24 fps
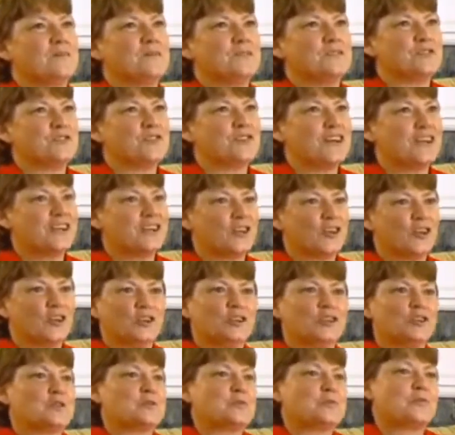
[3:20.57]
Mr.
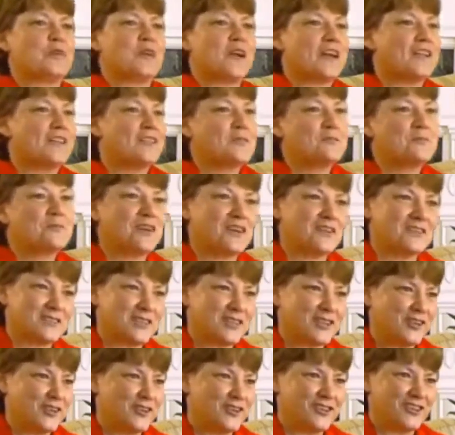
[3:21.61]
Harrell looked right at the
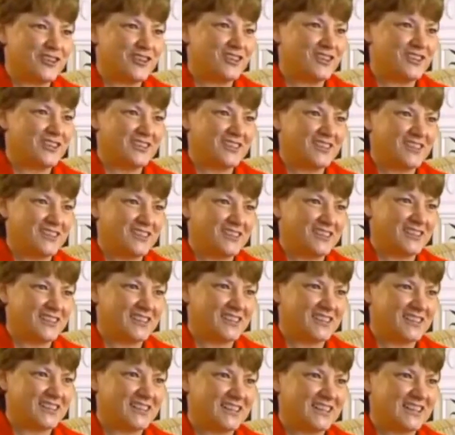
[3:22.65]
prosecutor,
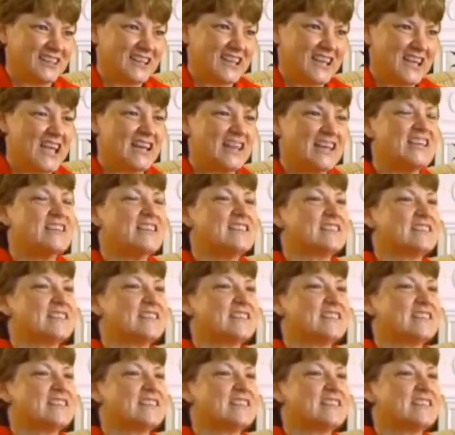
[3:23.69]
and he